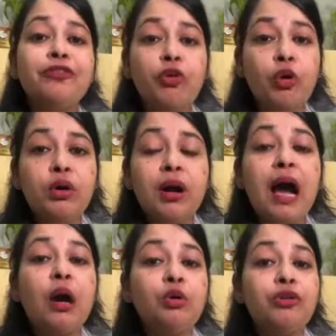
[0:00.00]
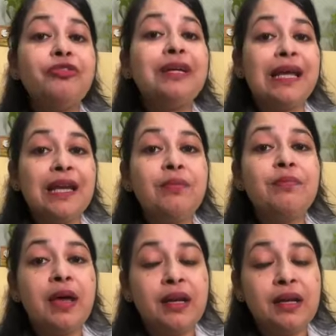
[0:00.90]
4 out of
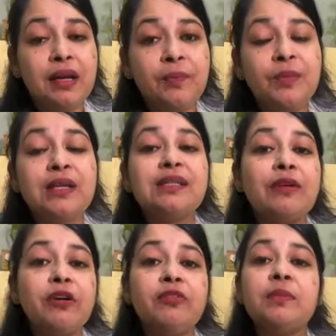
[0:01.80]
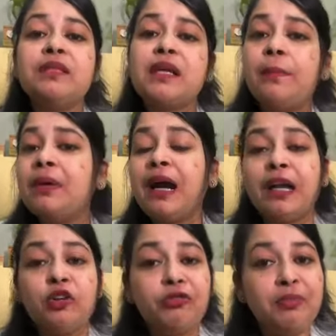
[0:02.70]
10 men suffer from some
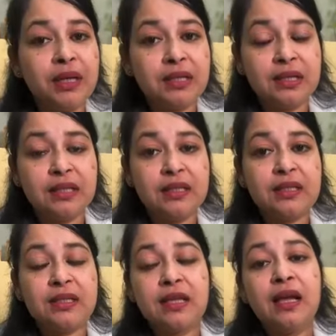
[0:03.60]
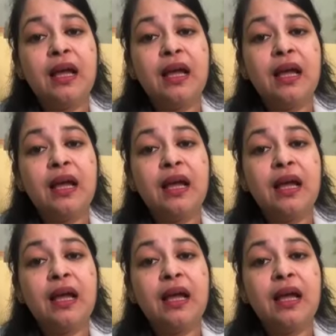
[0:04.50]
kind of mental illness.